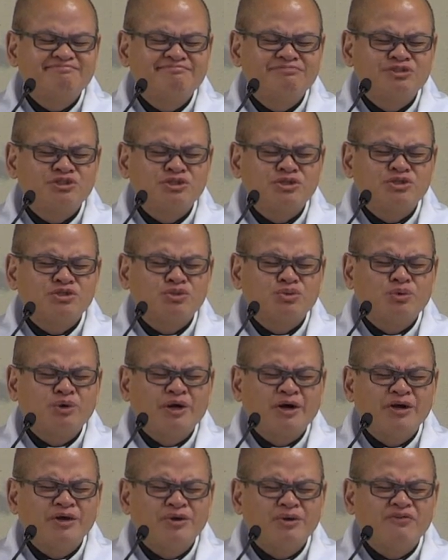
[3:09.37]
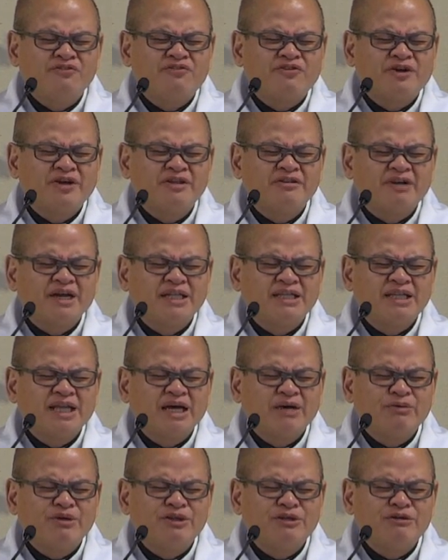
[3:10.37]
Church, where are you afraid right
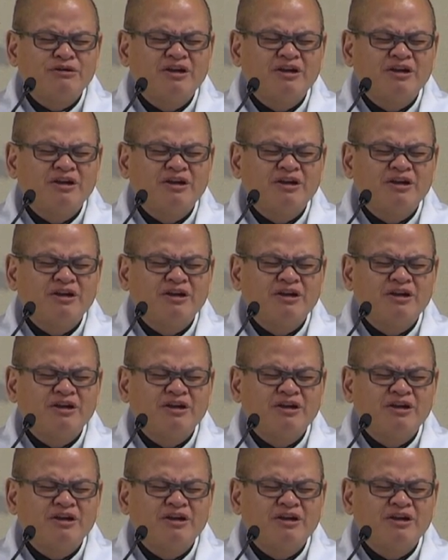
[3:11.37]
now in your